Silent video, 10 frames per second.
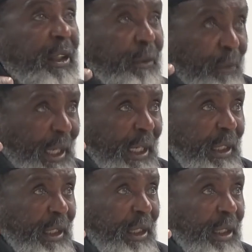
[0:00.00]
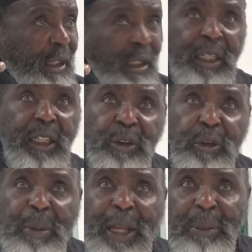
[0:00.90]
right? Under
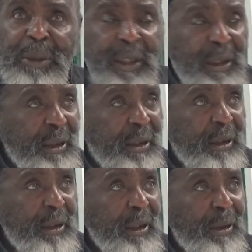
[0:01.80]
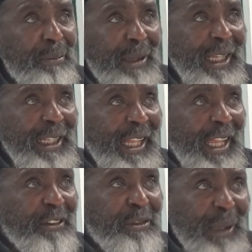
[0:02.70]
Obama. Black
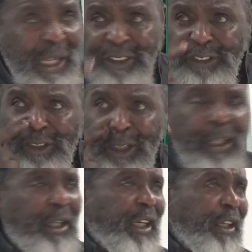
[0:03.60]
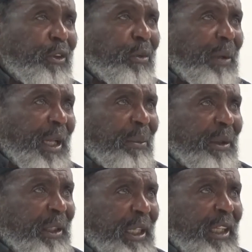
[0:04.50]
Lives Matter started under
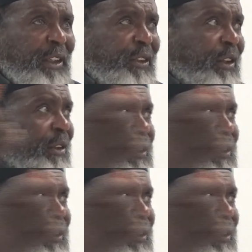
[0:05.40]
Obama, not